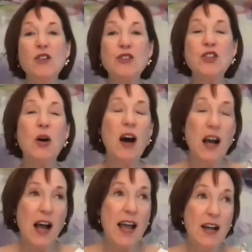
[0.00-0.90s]
So
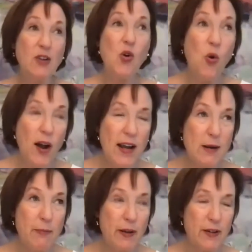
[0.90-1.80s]
I had quite a
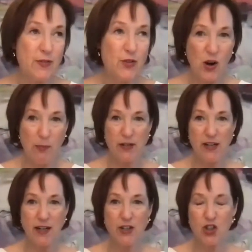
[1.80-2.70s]
bit of
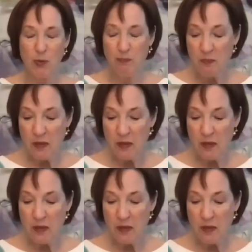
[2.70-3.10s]
trepidation.